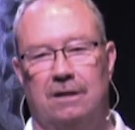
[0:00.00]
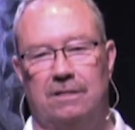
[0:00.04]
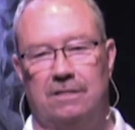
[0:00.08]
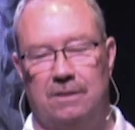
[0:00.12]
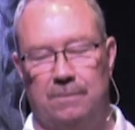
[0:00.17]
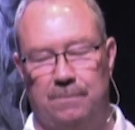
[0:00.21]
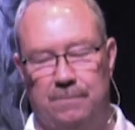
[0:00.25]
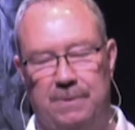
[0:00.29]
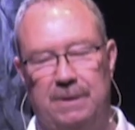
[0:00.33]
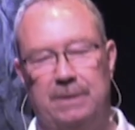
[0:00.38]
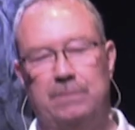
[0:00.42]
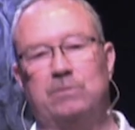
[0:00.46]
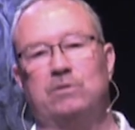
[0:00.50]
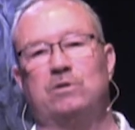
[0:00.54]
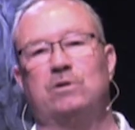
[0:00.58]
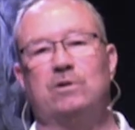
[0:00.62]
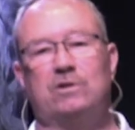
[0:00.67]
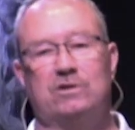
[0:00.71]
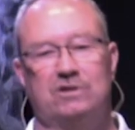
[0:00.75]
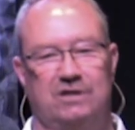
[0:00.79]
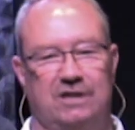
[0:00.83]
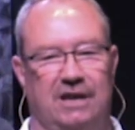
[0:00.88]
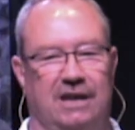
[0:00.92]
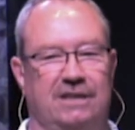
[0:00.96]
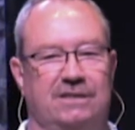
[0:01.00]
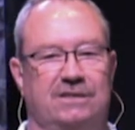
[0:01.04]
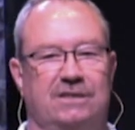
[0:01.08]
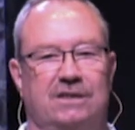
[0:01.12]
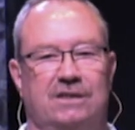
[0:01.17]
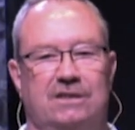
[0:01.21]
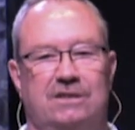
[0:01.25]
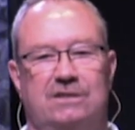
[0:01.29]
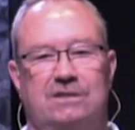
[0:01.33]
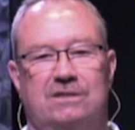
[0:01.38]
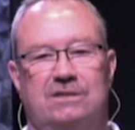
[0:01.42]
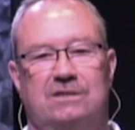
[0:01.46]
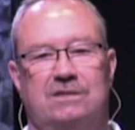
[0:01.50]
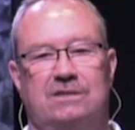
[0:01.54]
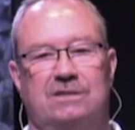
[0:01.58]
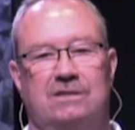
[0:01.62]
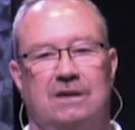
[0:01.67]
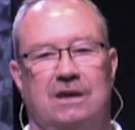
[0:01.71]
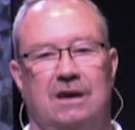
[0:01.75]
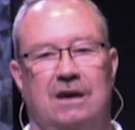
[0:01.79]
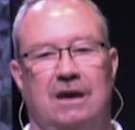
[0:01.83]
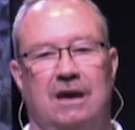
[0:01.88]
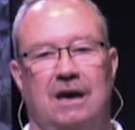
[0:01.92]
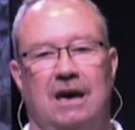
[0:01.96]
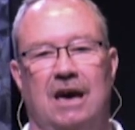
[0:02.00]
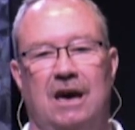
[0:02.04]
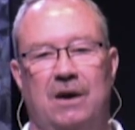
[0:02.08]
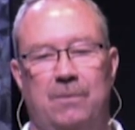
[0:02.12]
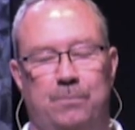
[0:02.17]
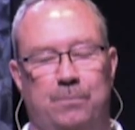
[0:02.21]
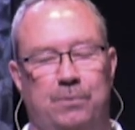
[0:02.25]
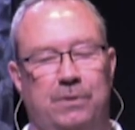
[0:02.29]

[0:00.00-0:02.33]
the biblical Jesus and